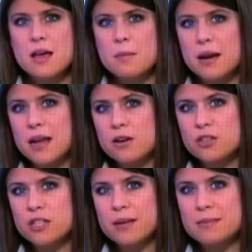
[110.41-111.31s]
But
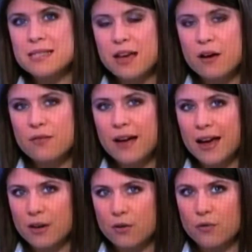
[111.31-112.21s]
Ghannouchi himself, a
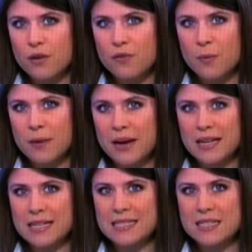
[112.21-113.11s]
hangover from
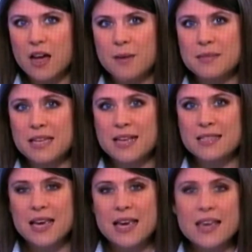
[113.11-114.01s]
Ben Ali's time,
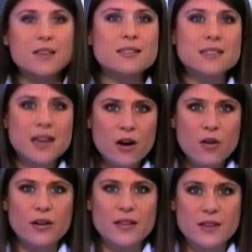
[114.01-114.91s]
says he'll stay
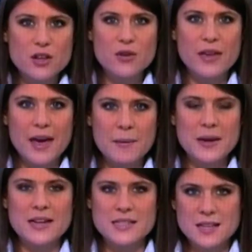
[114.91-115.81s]
on in the new
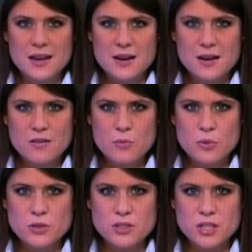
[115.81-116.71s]
cabinet. Our
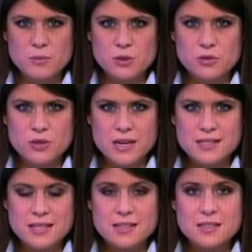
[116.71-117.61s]
reporter James Andre
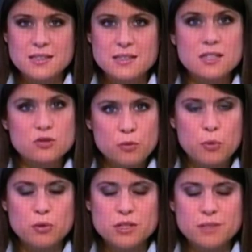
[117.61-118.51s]
sent us this
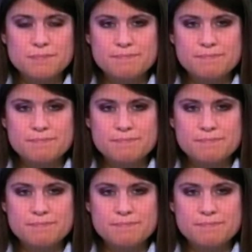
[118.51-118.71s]
report.